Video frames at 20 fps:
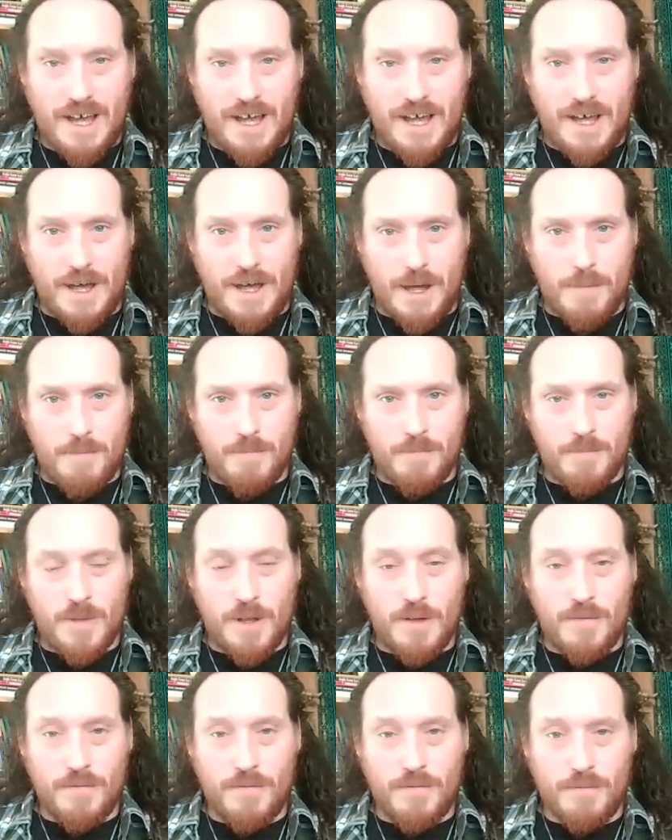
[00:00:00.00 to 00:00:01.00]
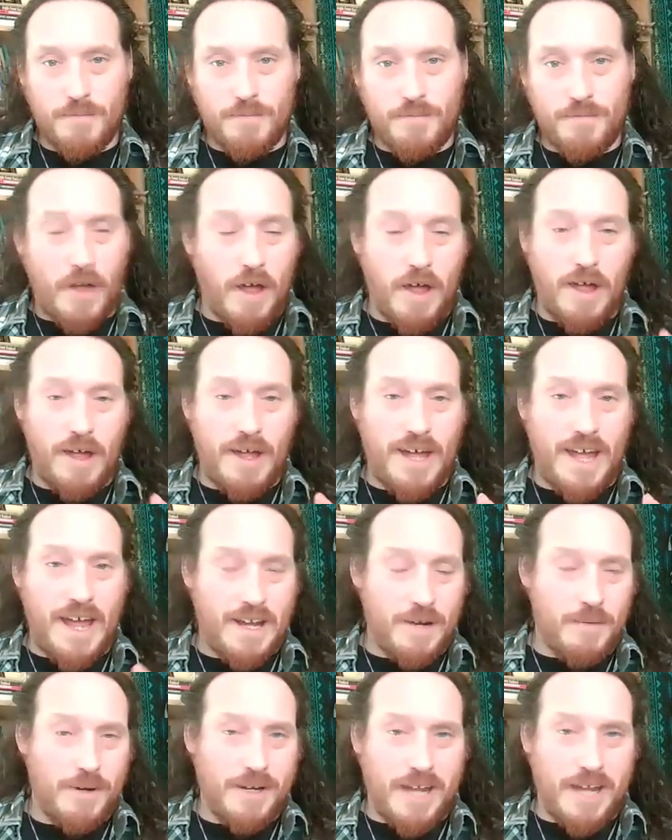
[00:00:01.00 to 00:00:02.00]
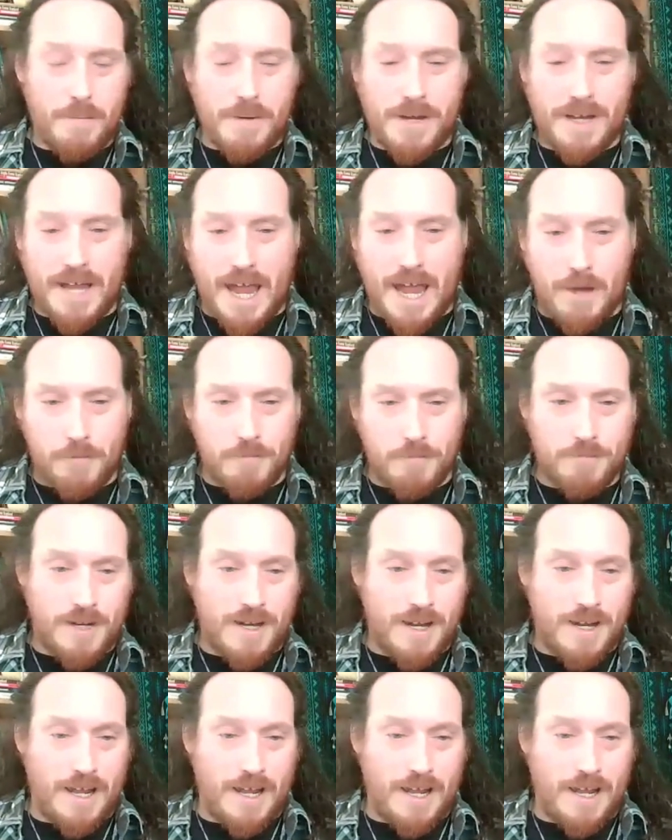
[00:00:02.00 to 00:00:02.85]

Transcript: Um, for anyone keeping count,